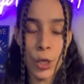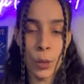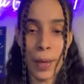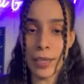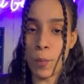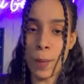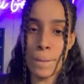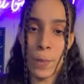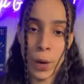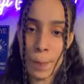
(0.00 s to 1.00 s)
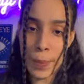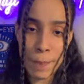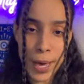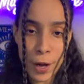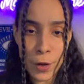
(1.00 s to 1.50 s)
You make them want to be
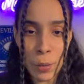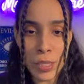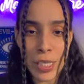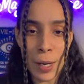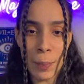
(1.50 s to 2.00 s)
better. Yo, what's good,